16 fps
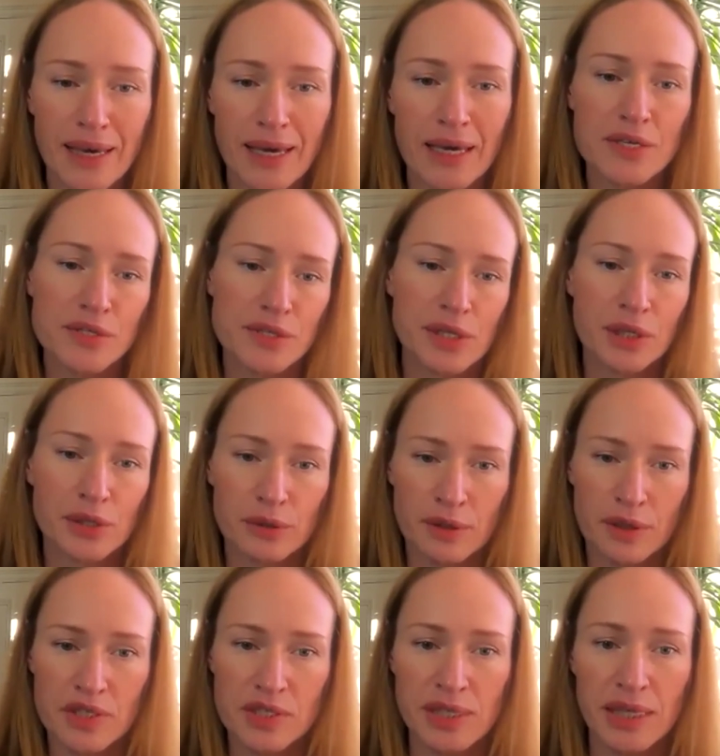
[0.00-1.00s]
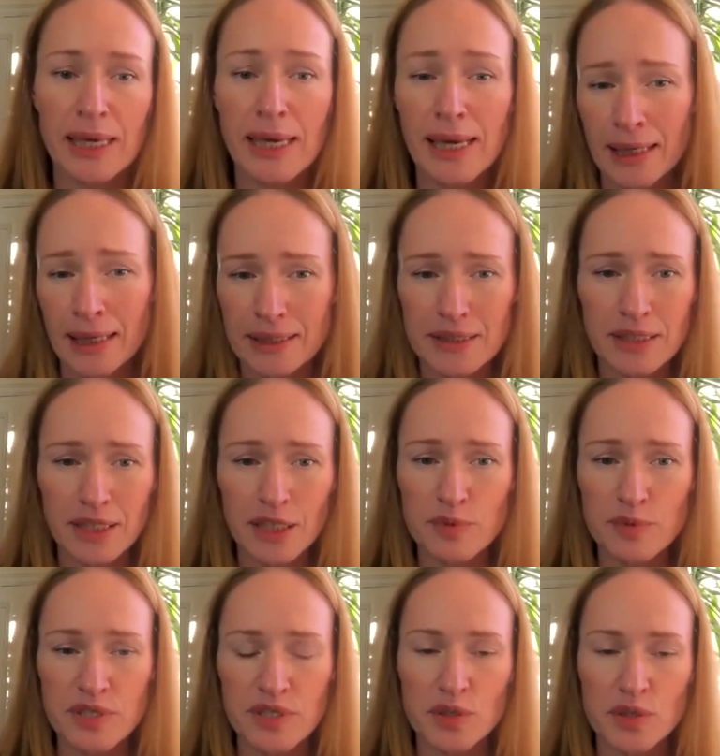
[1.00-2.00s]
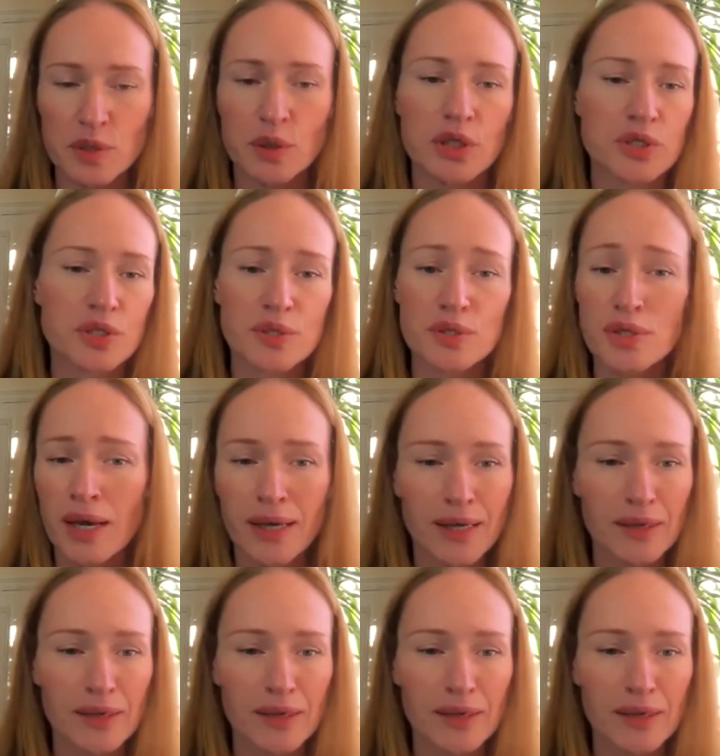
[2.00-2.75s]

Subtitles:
asynchronously in Teams discussions,